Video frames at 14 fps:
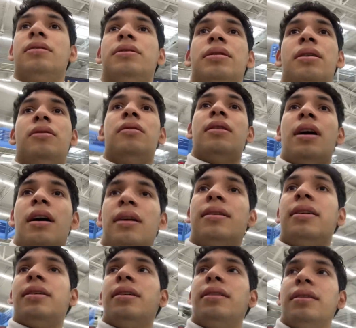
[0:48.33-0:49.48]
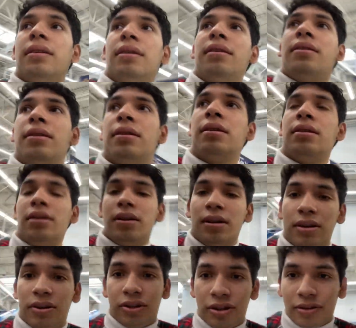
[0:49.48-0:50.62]
So I'm gonna
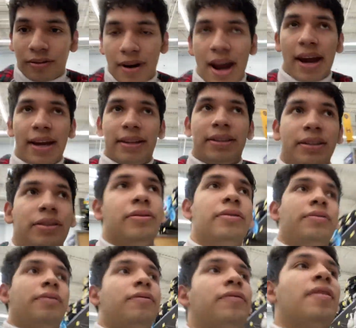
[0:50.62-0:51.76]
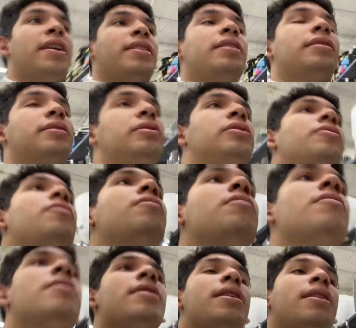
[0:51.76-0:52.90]
try to find a
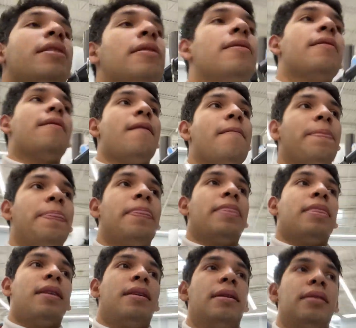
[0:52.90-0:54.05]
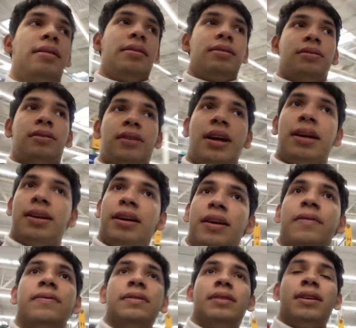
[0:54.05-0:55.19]
toy so that I can
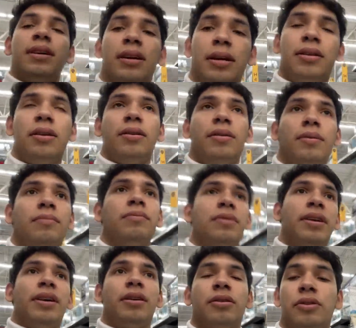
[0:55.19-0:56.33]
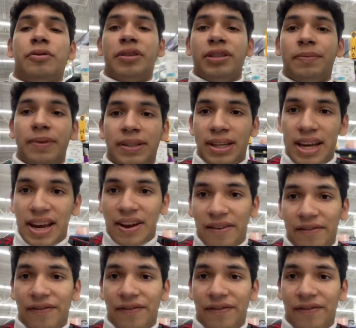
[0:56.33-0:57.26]
give to him on Christmas Eve.